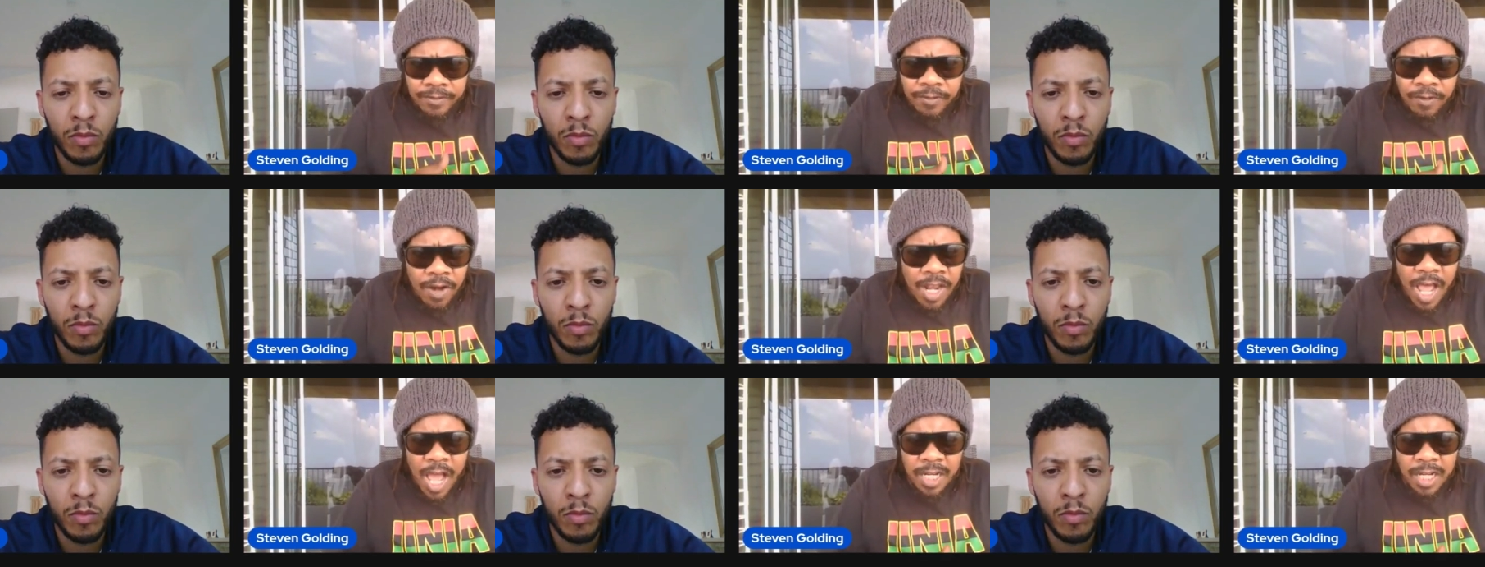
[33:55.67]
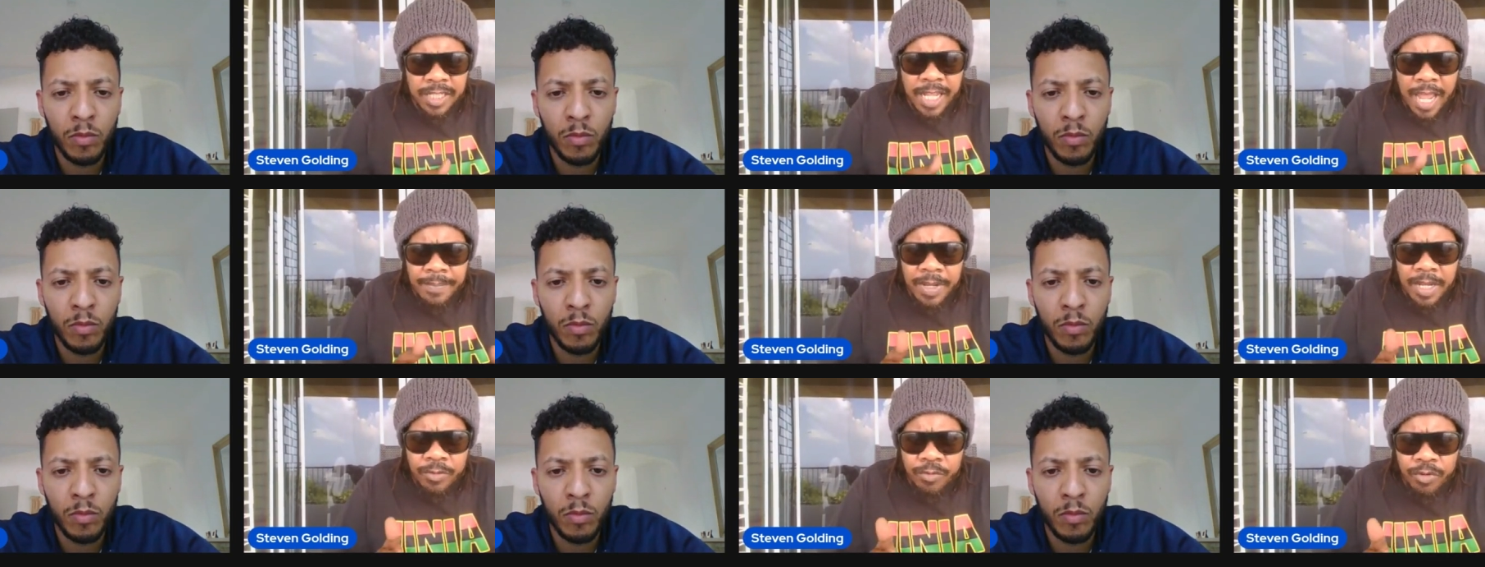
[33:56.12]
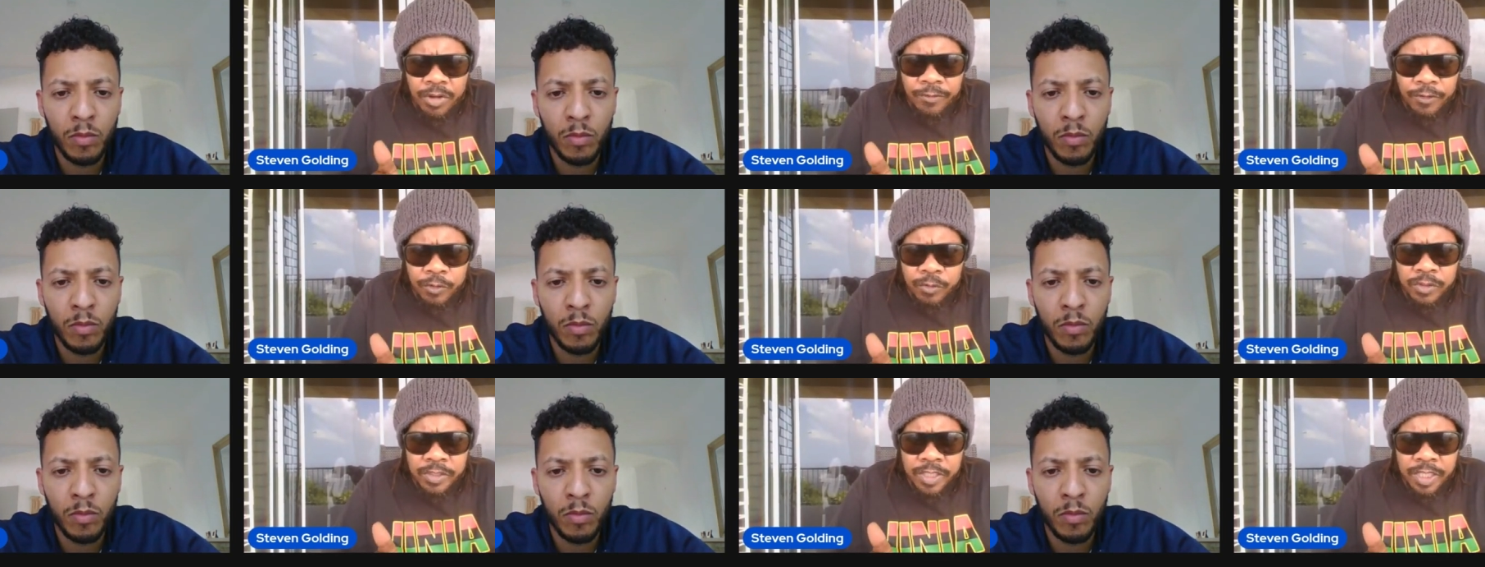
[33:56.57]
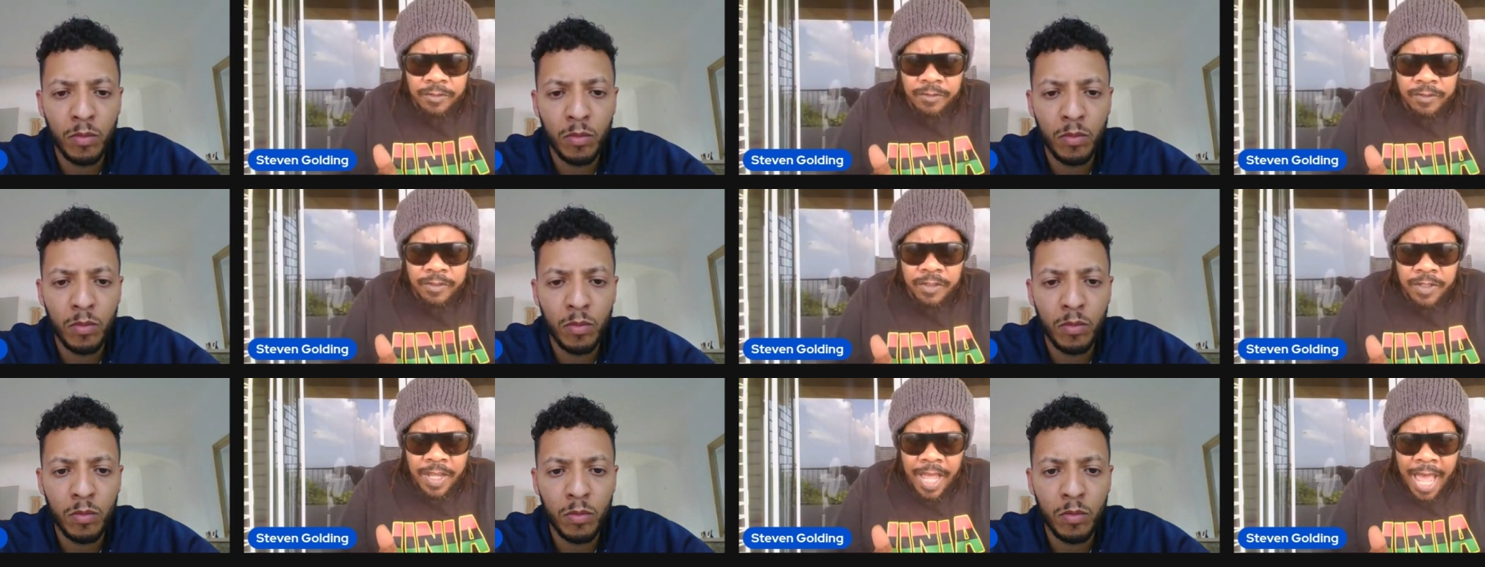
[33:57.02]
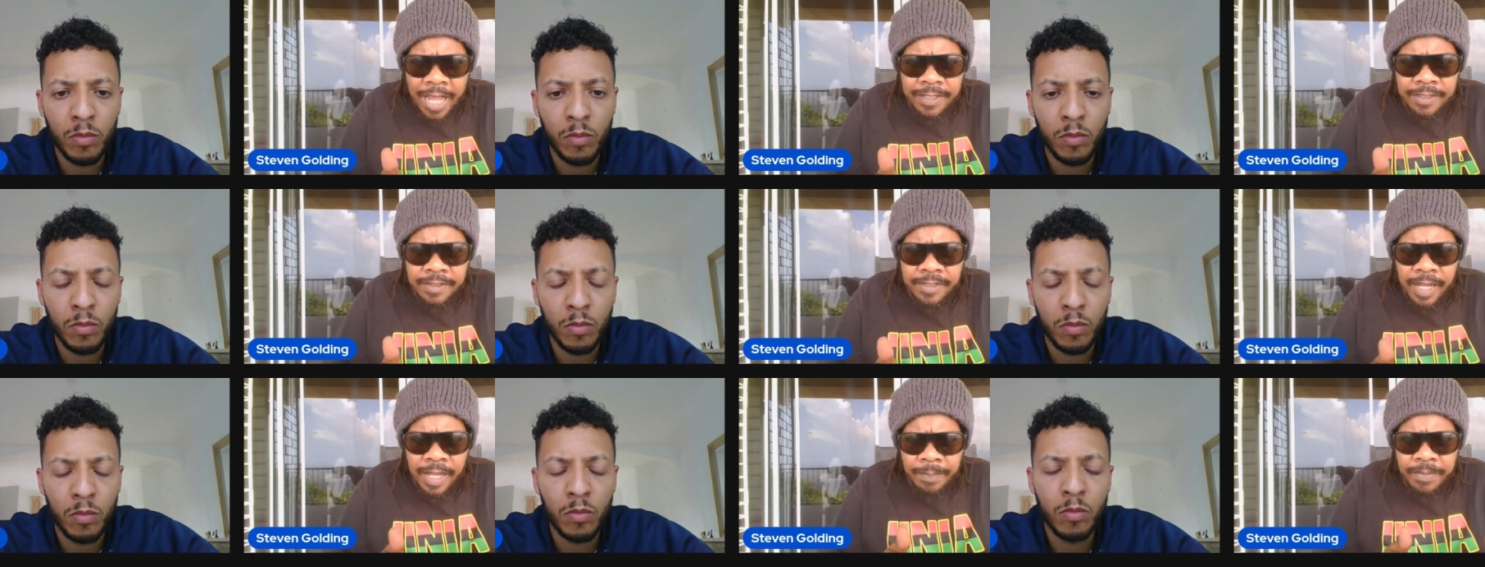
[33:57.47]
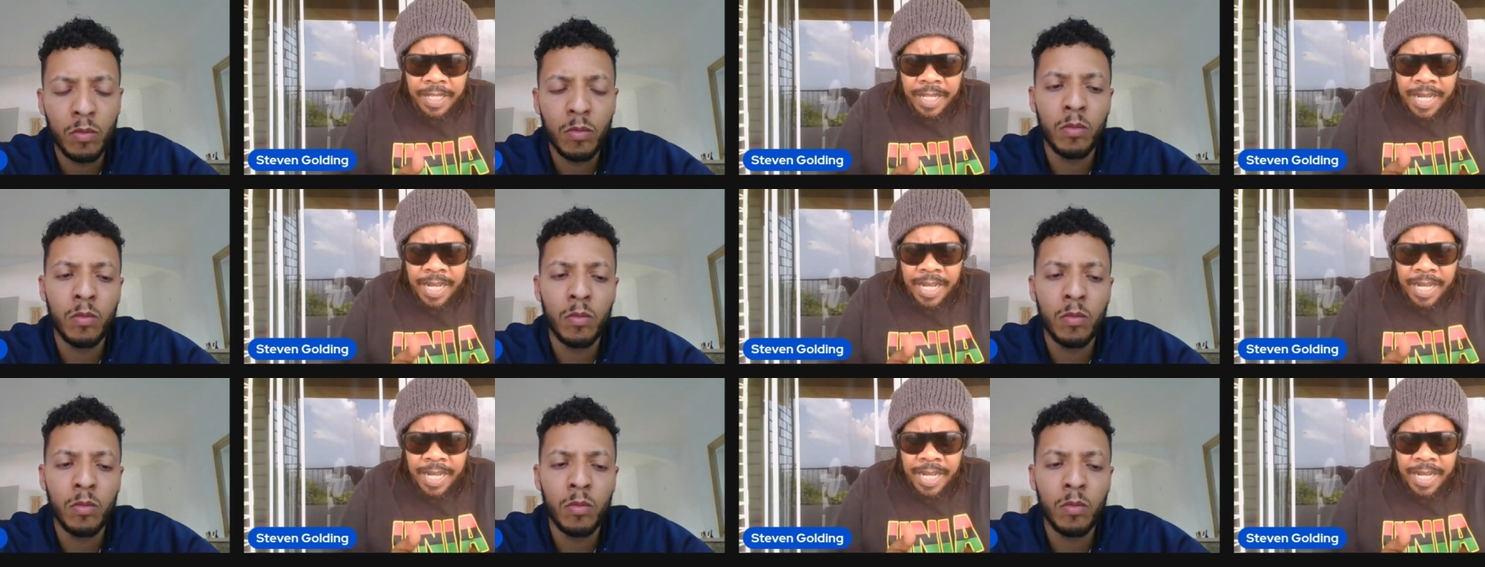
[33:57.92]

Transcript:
Speaker 1: For a long time, they refuse even to accept